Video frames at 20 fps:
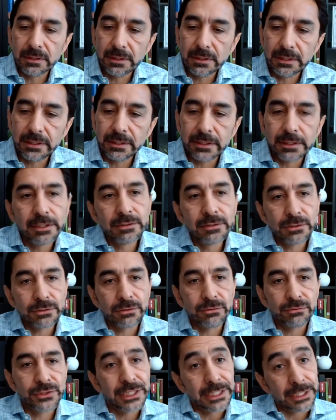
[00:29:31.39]

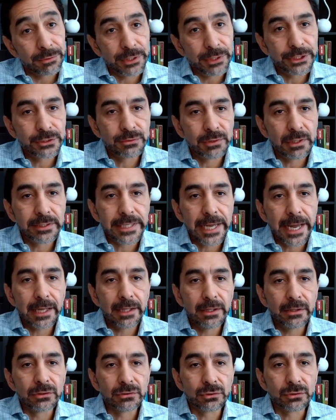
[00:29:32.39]
intergenerational
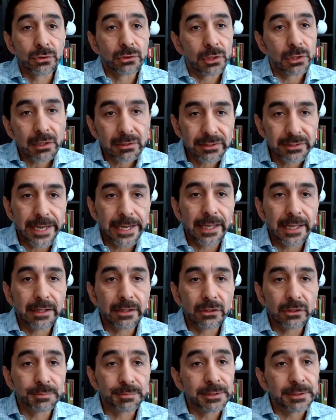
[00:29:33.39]
dialogues or
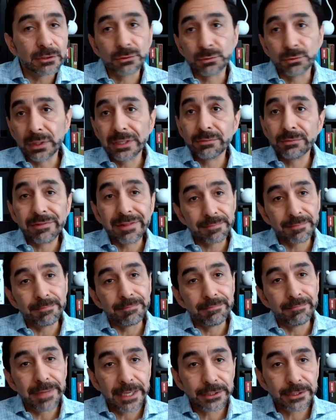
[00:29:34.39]
non-dialogues, because one of the
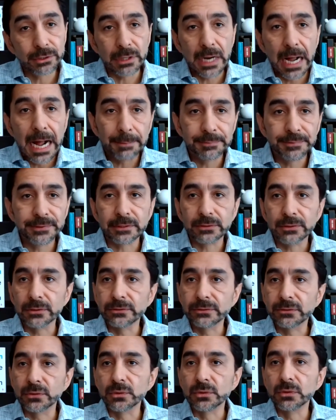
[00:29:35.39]
major
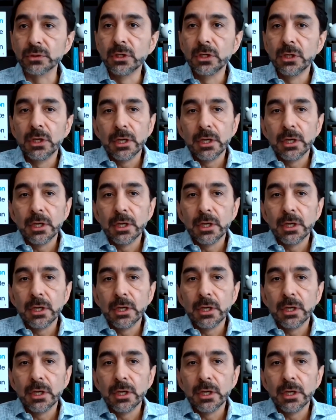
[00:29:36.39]
obstacles to